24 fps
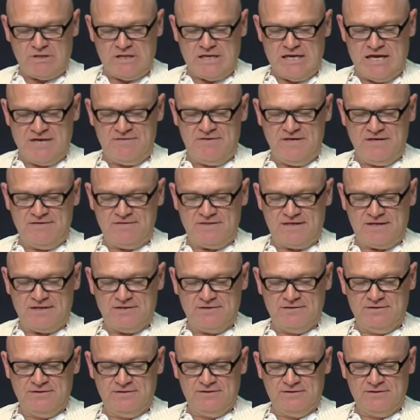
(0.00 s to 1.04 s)
I think
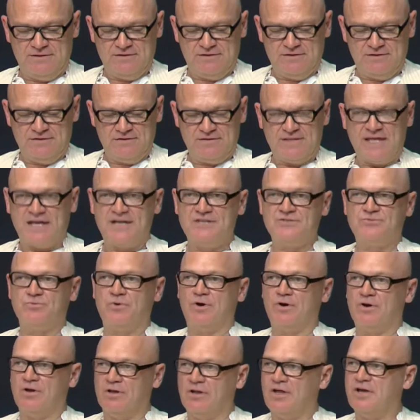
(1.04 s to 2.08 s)
that is
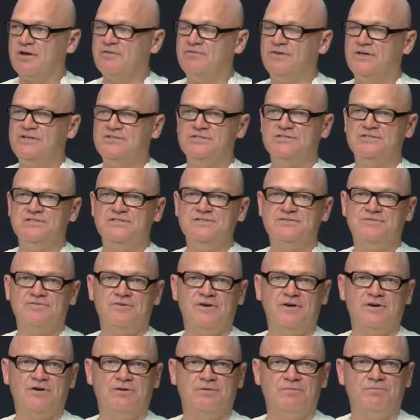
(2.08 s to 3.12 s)
where a lot of agencies
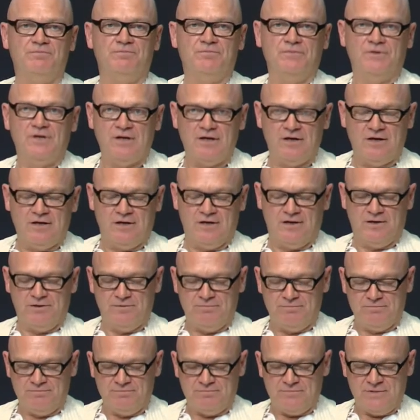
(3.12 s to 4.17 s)
fail.
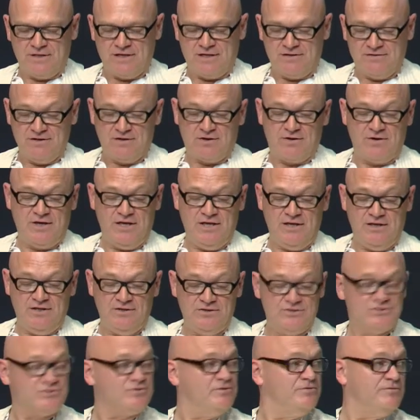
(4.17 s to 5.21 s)
And I think our
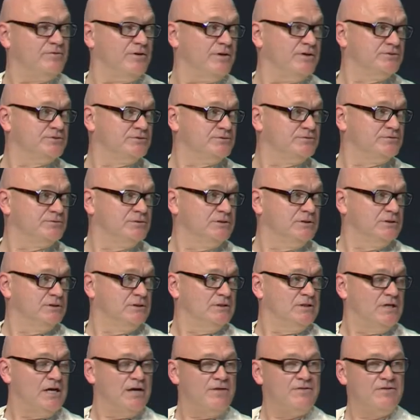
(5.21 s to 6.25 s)
industry fails.
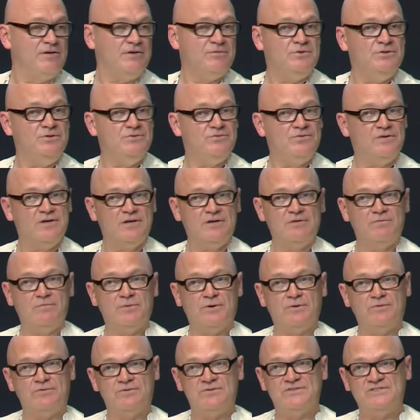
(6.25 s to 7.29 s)
I think when you think
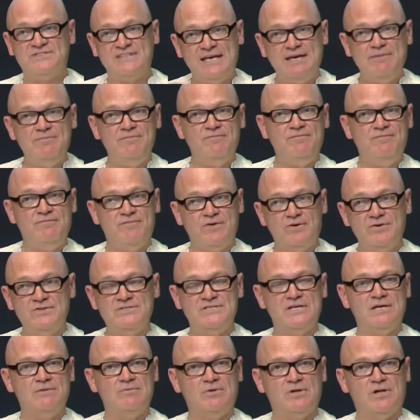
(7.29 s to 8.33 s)
about the very
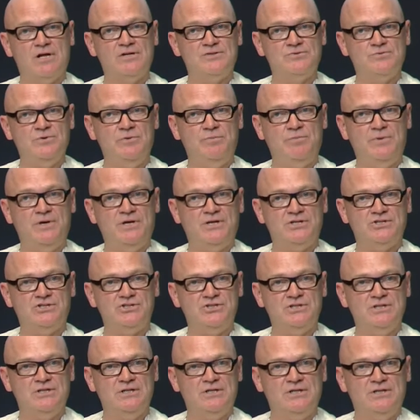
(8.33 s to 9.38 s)
same clients we
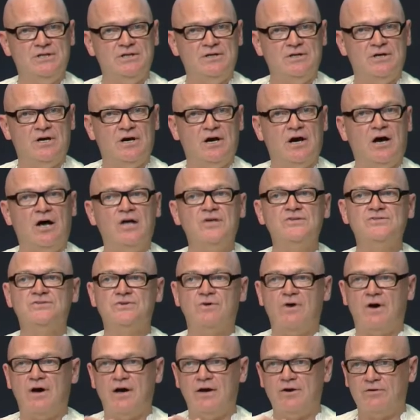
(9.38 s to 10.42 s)
pitch
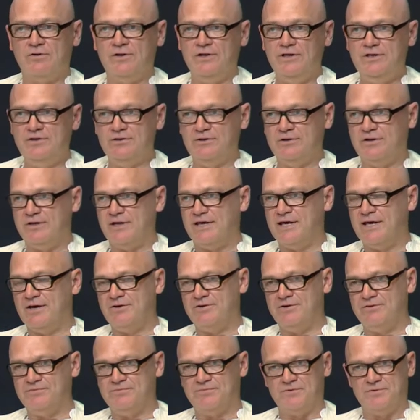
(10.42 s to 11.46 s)
also hire legal and
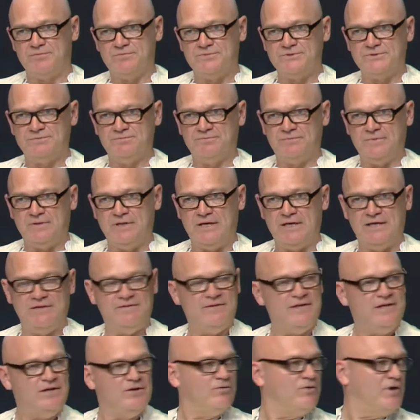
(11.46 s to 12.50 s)
accounting firms, and
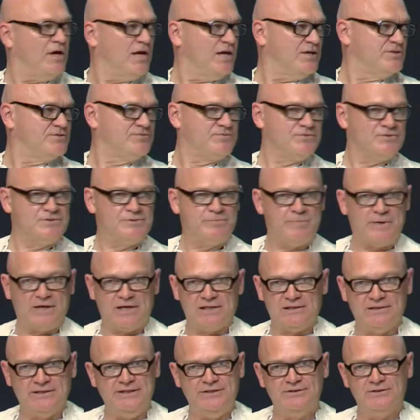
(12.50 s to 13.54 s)
they don't ask for
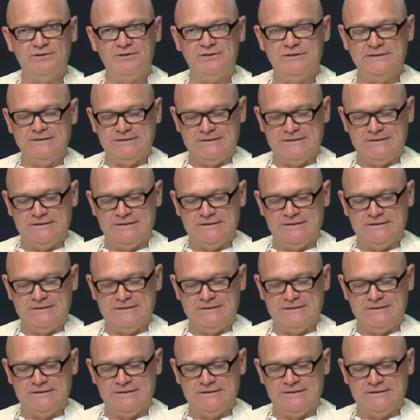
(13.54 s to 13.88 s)
spec legal